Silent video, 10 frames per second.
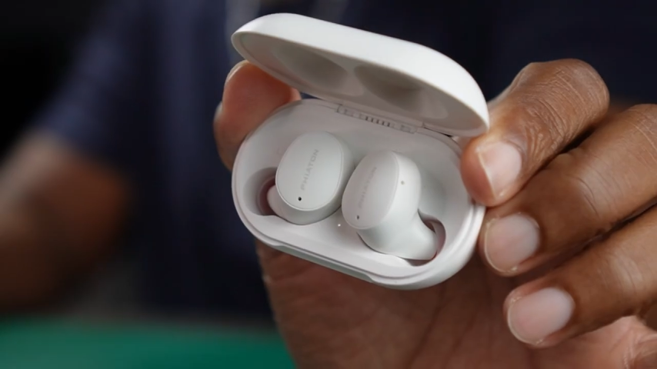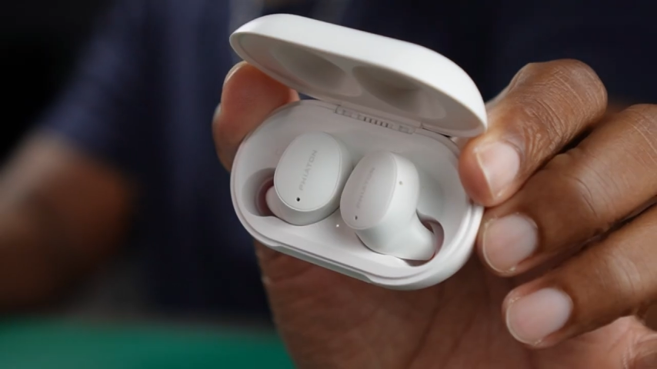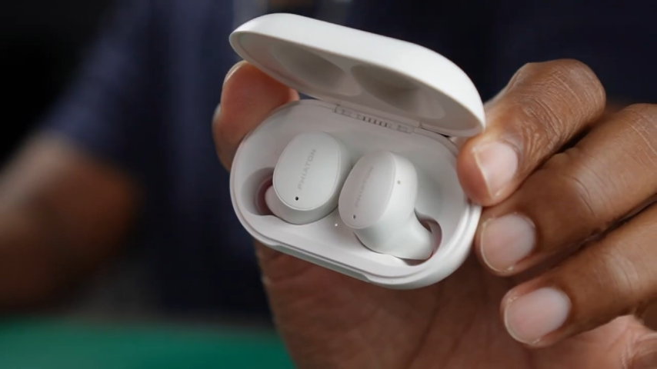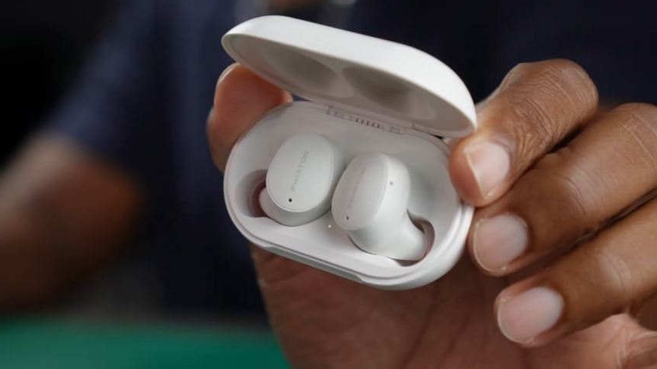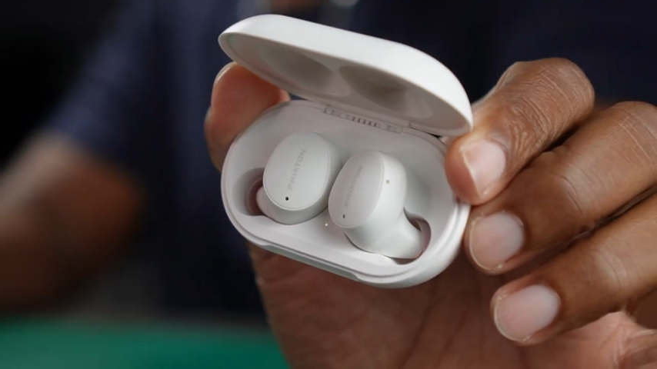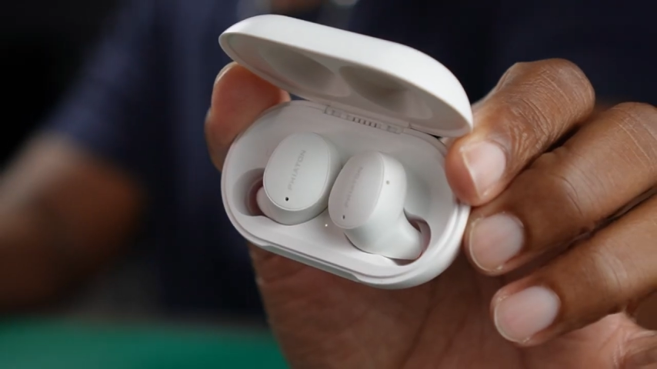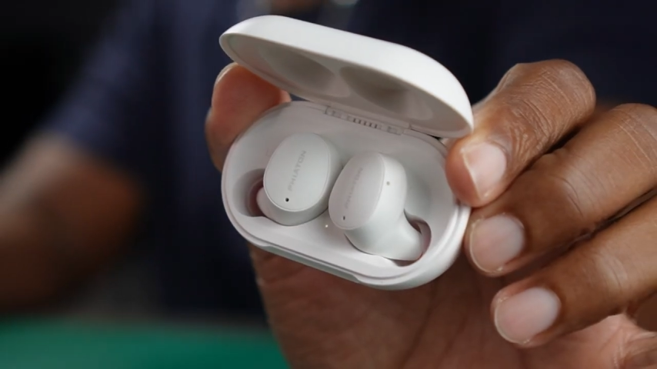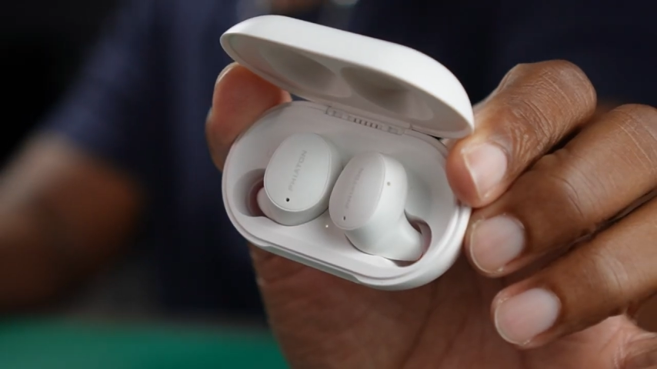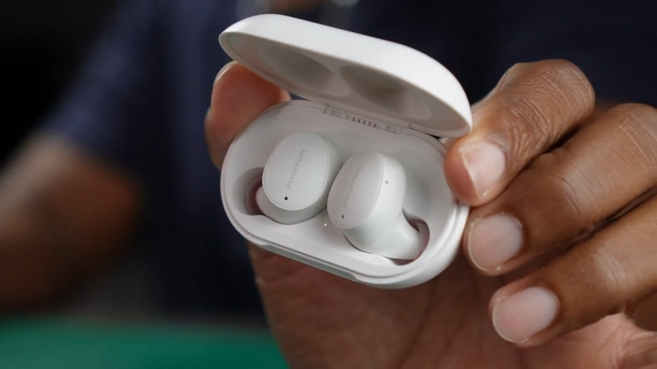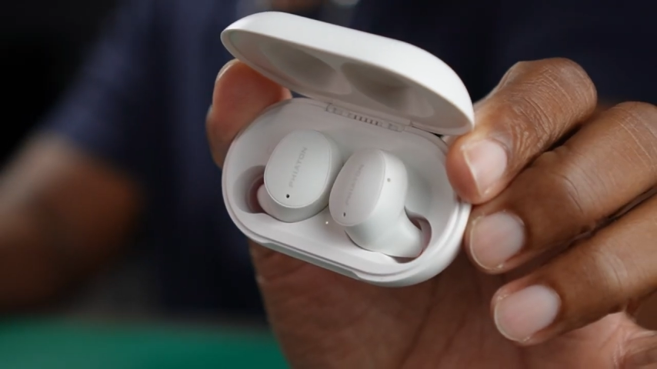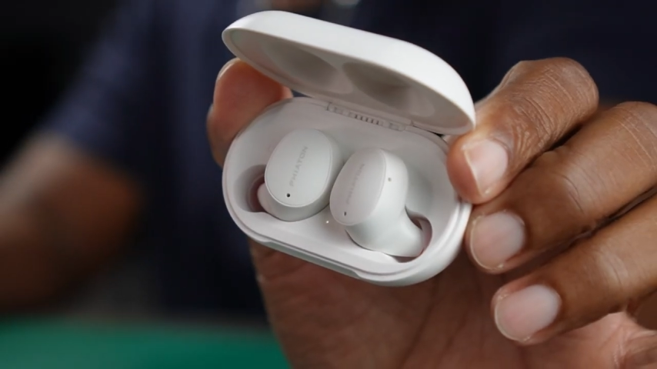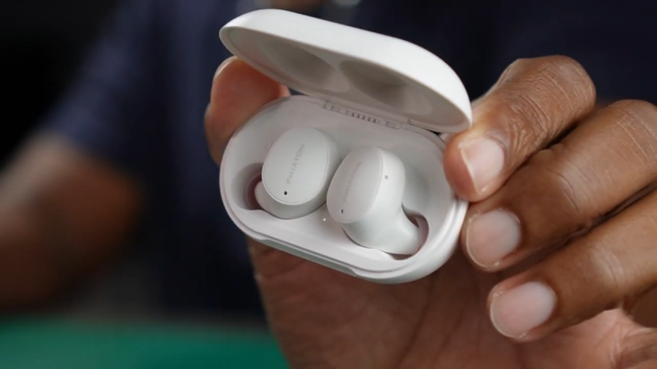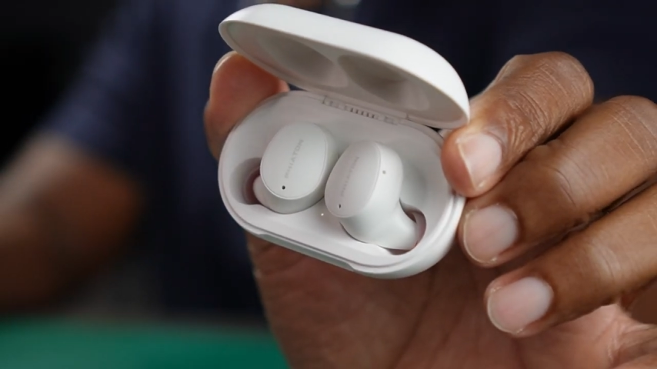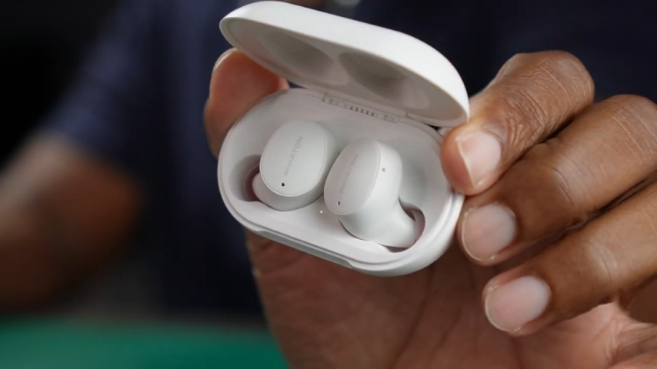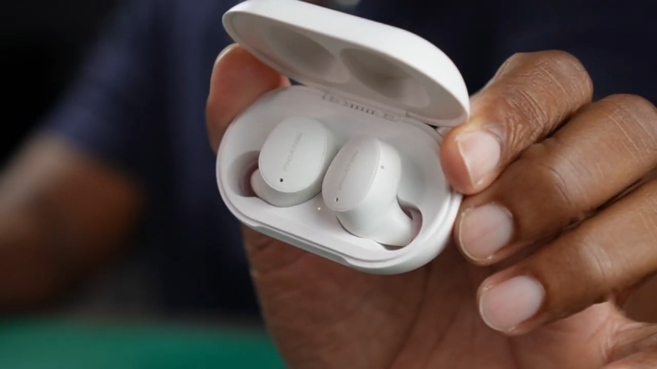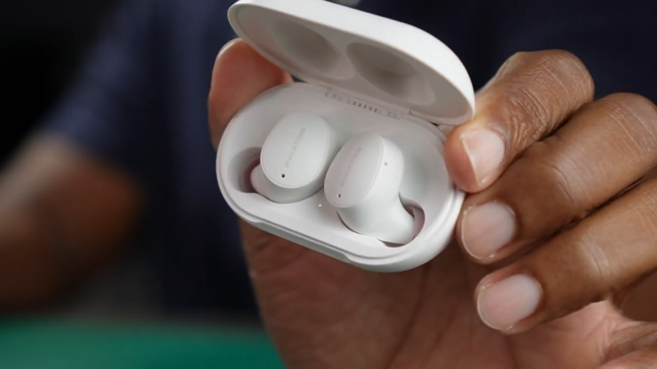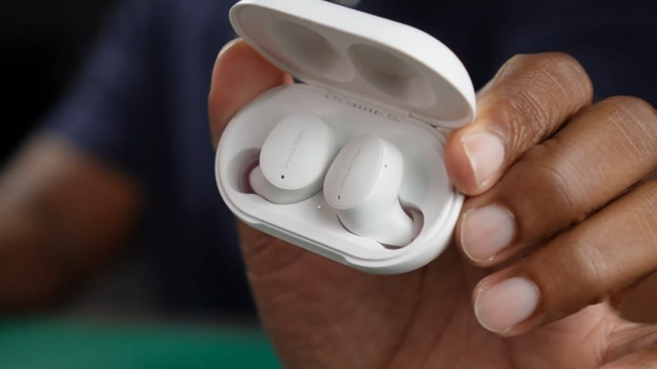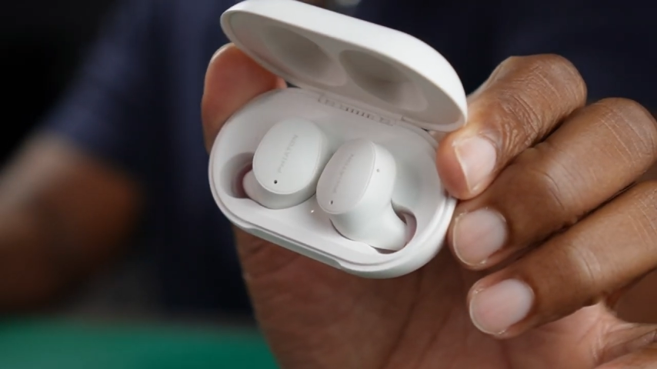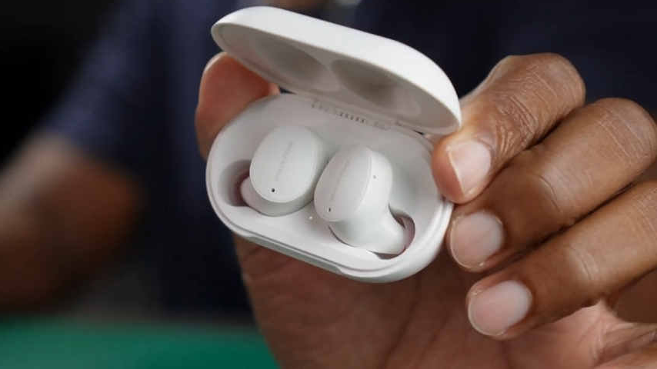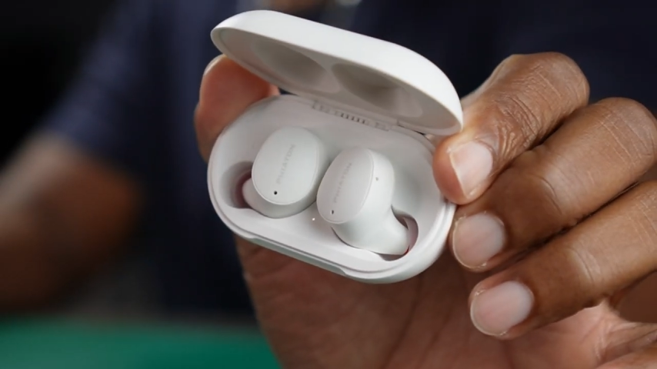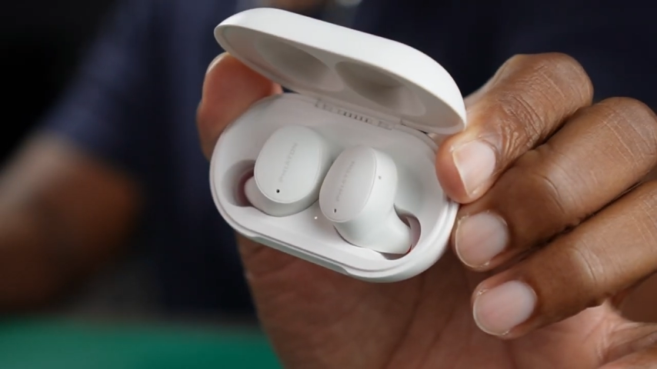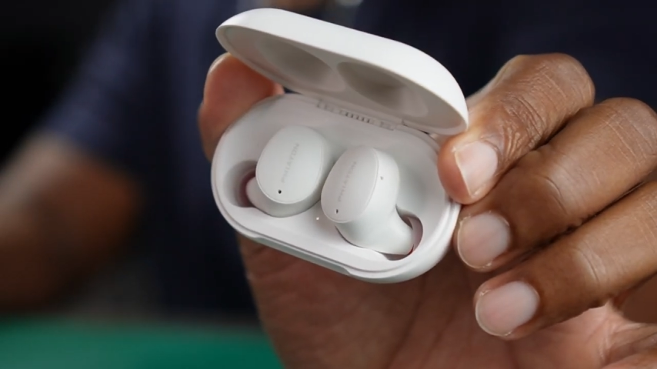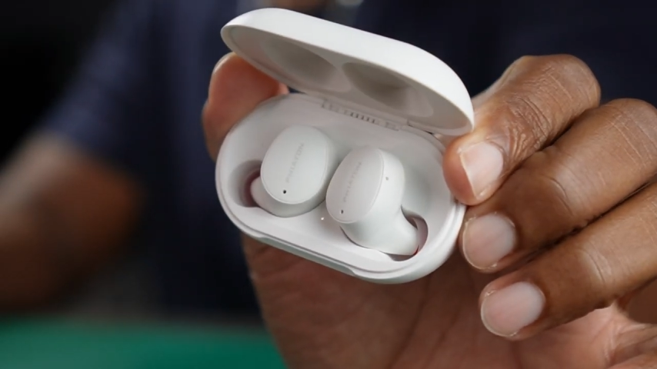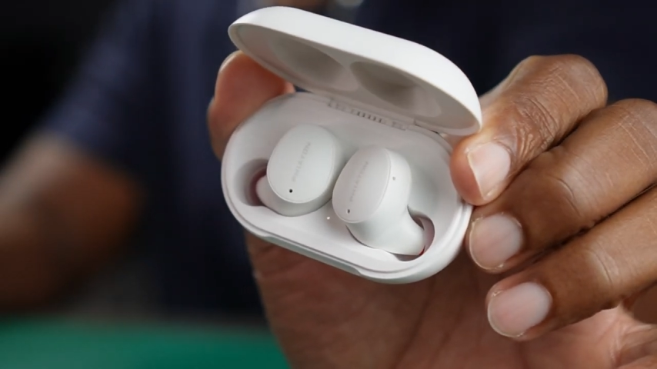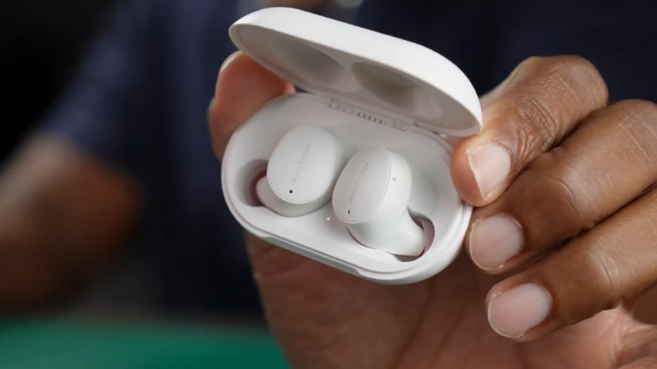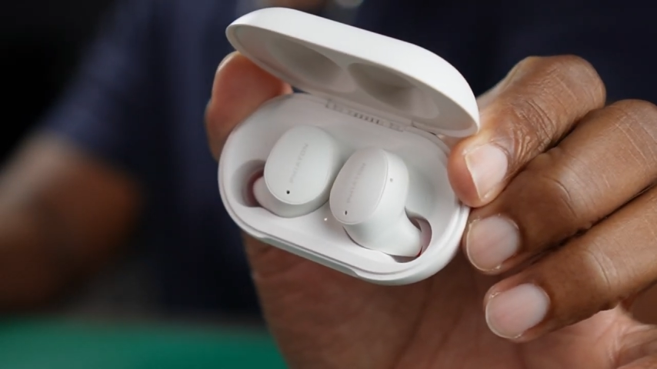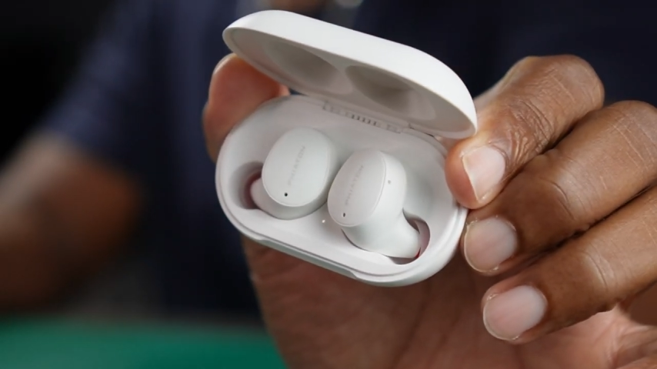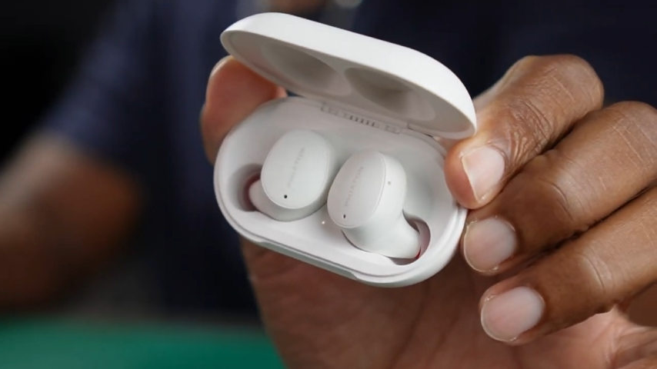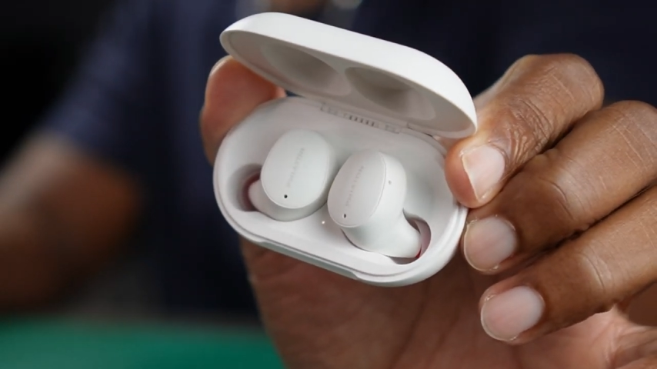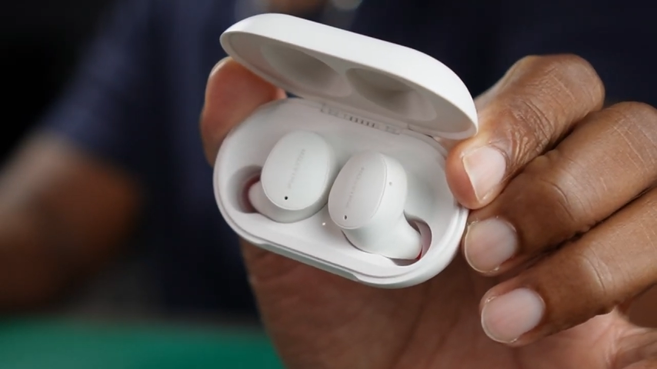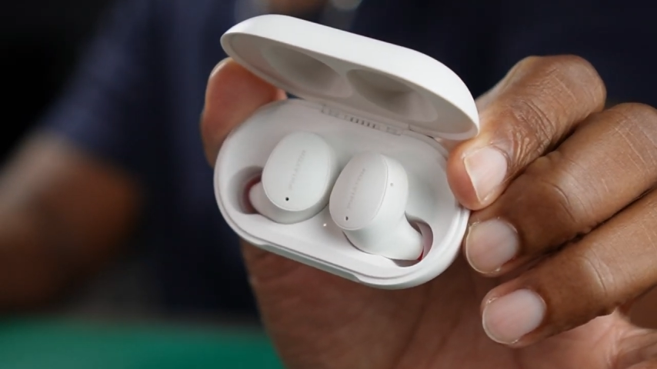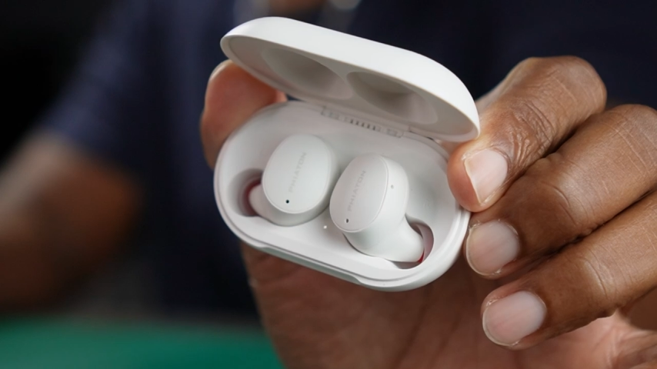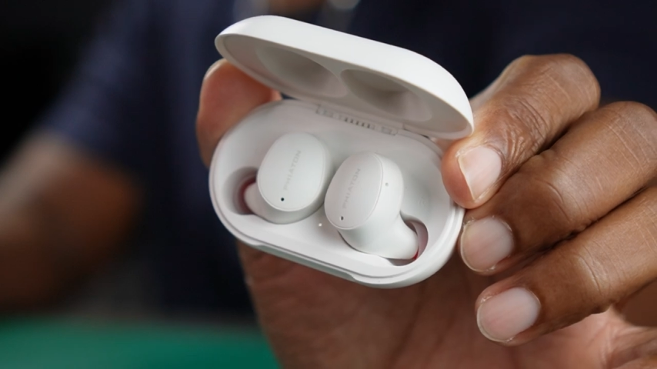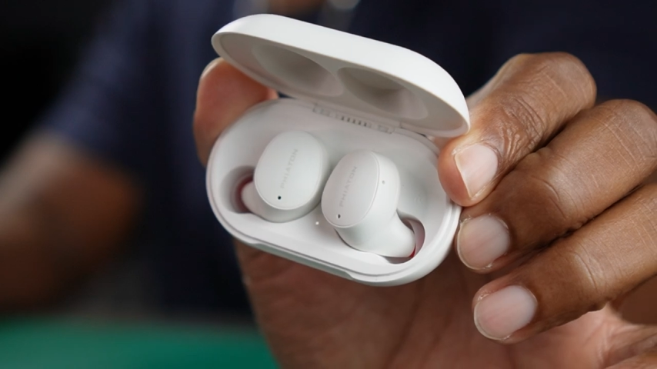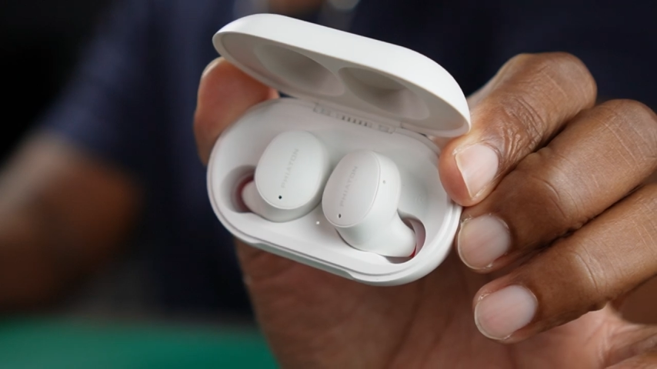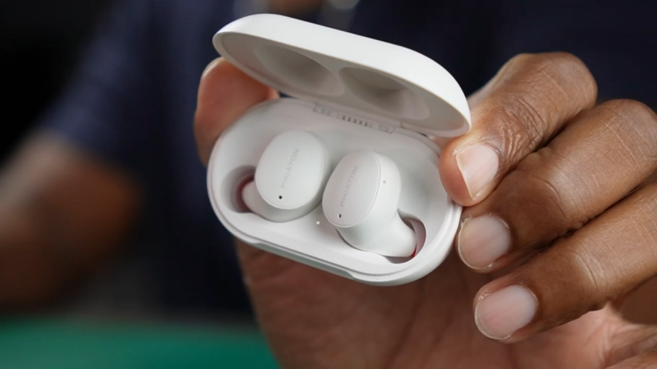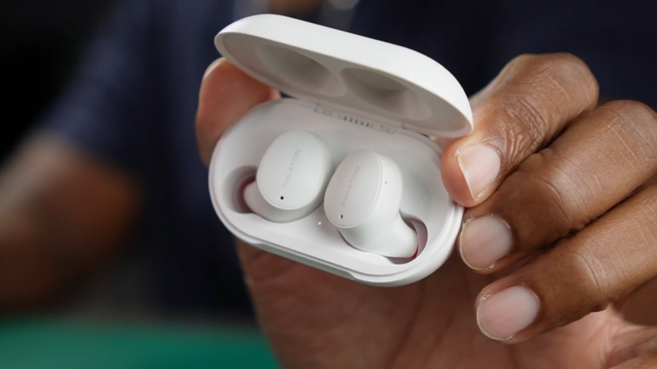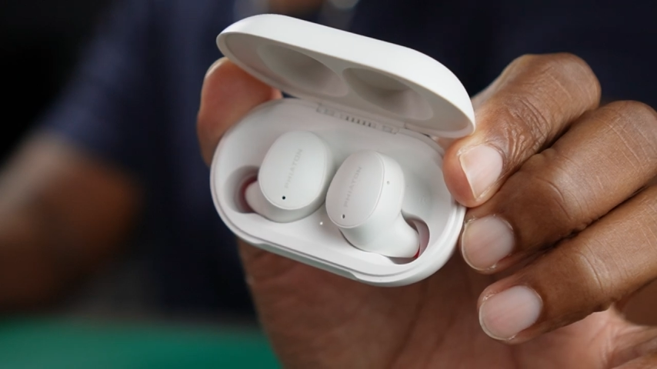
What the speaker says: (no speaker visible)